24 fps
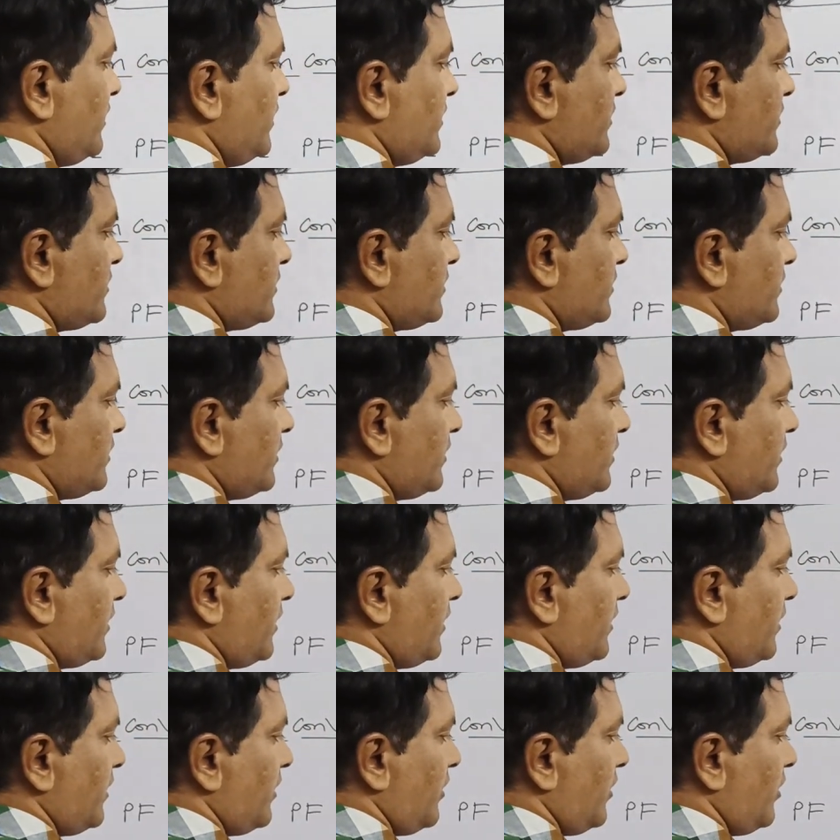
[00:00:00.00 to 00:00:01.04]
this
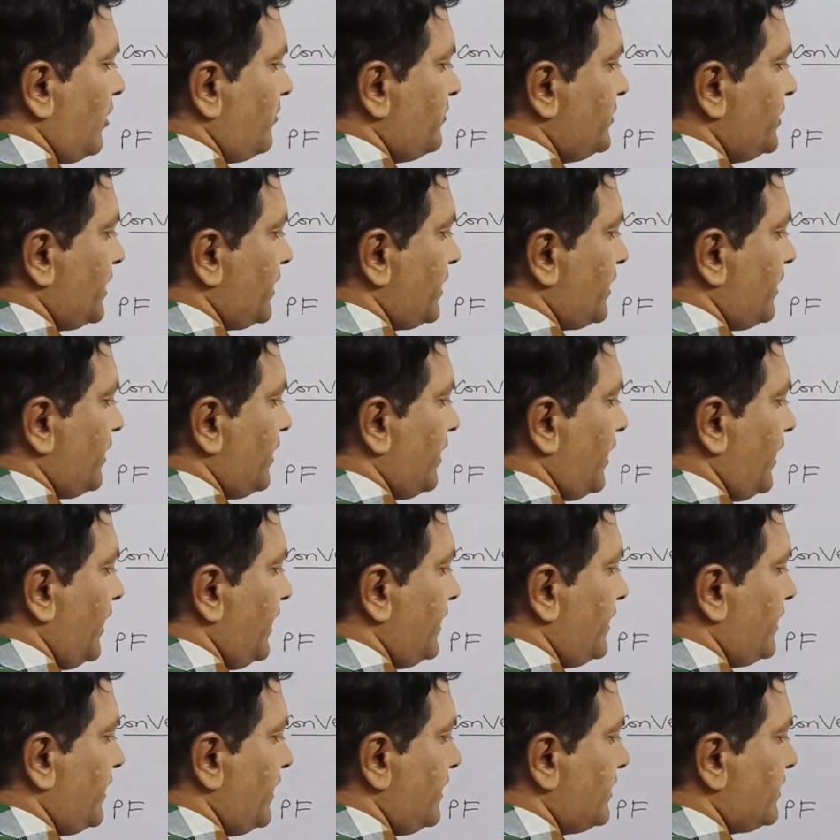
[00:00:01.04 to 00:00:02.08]
object
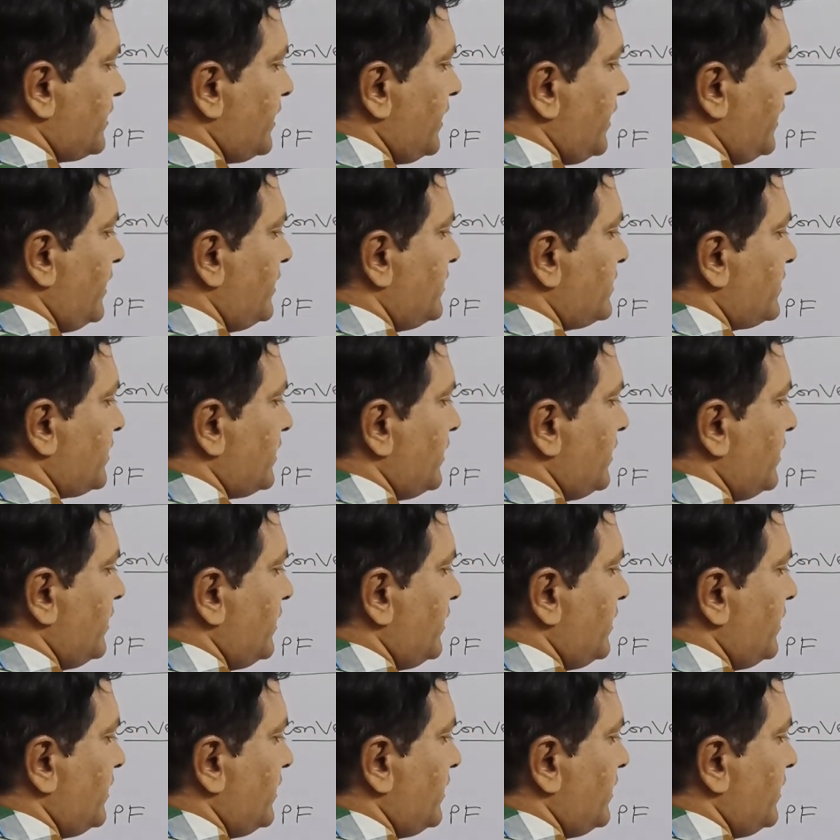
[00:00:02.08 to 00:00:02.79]
height as h,